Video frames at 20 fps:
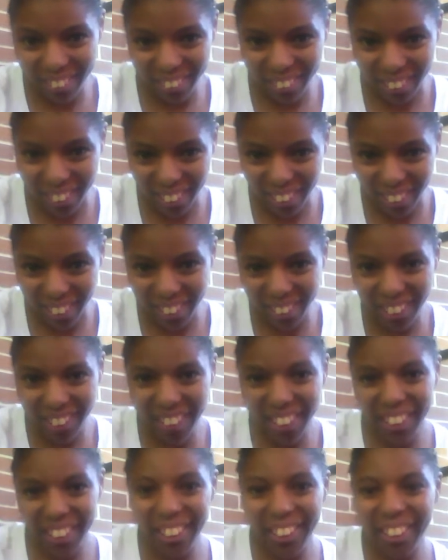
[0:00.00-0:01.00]
okay,
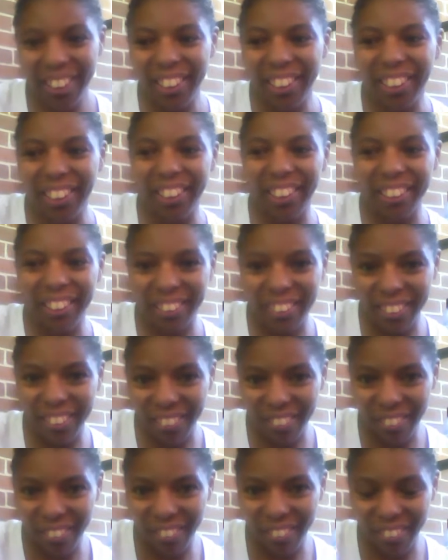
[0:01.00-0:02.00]
and
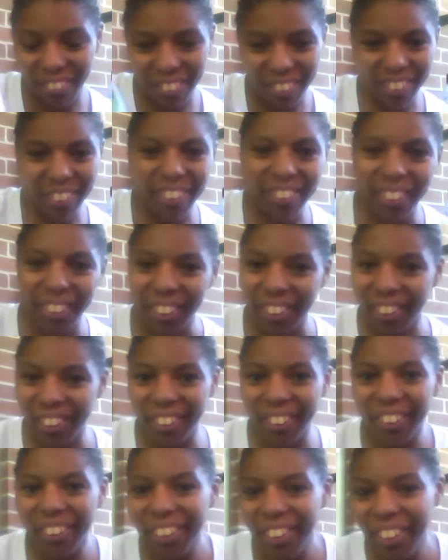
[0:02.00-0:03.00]
this, and
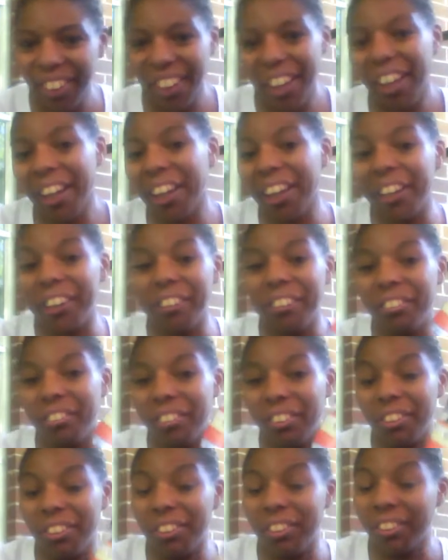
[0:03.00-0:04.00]
then I add the
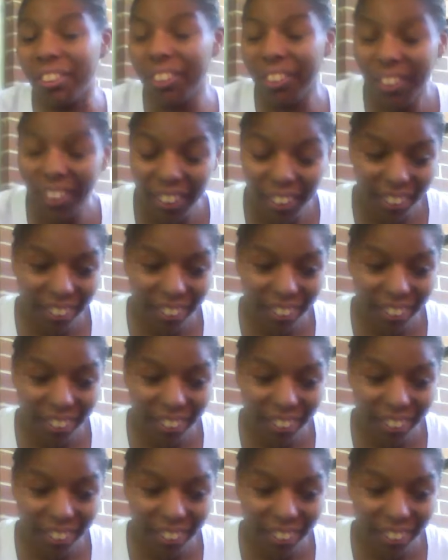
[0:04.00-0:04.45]
gel.